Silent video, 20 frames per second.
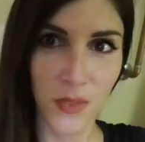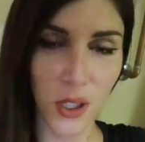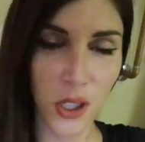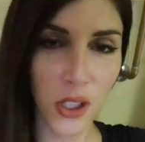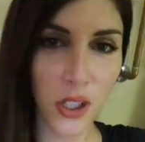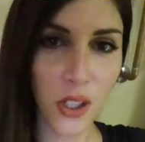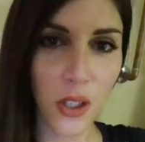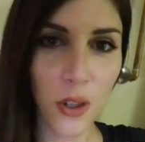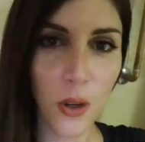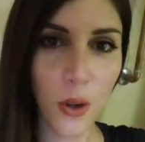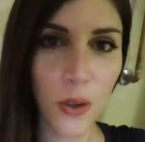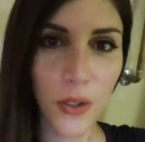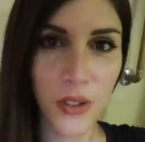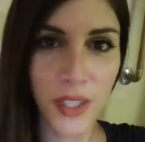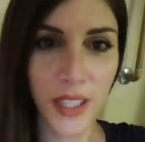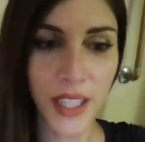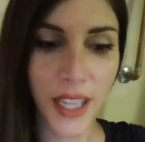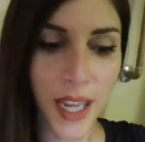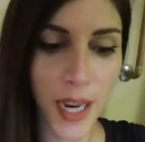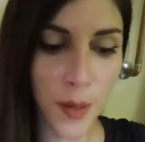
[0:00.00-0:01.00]
The girl
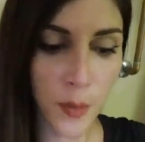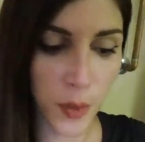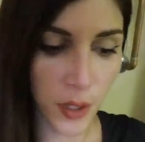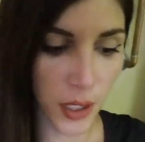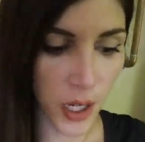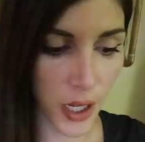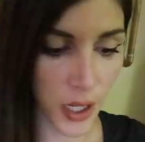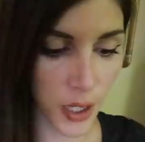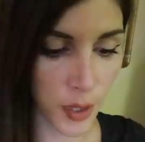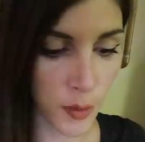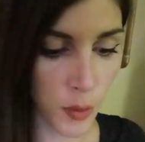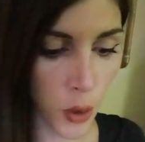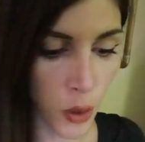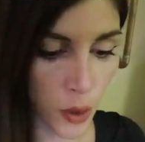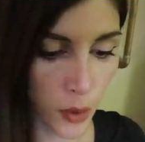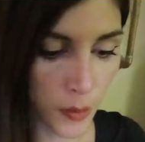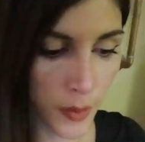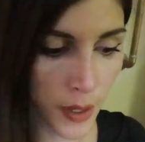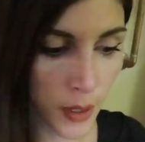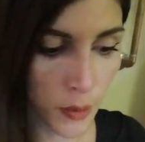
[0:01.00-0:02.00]
holding the camera got your
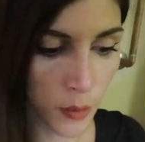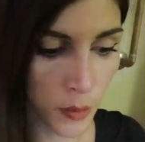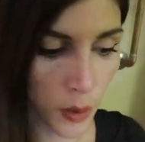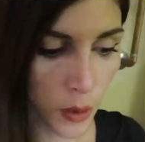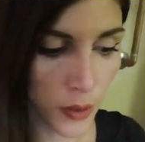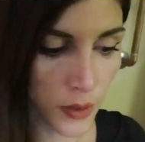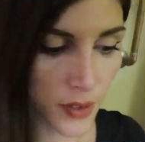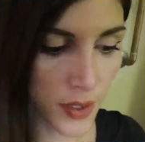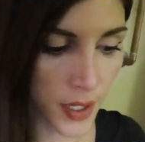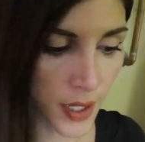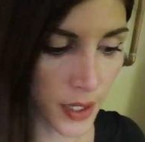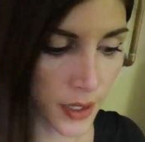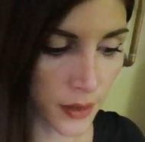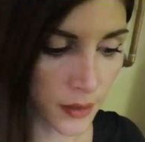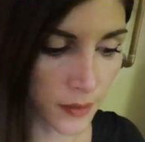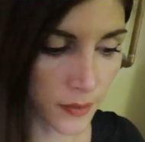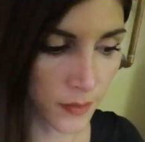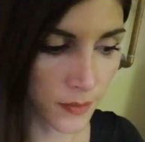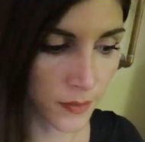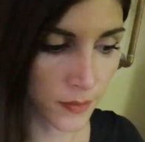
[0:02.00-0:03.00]
motor mount bolts
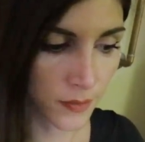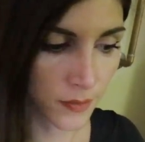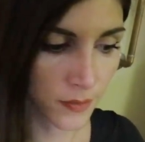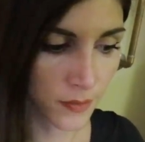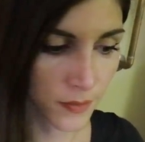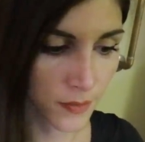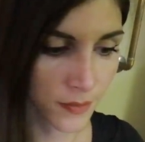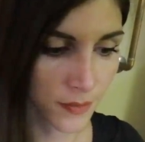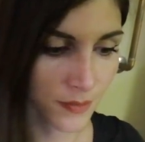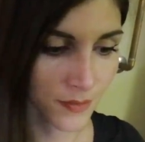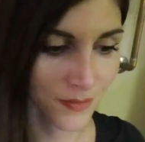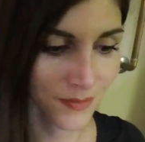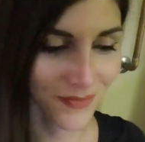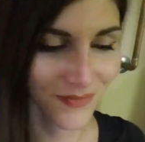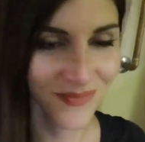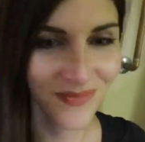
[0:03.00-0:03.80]
in. Yeah, you did.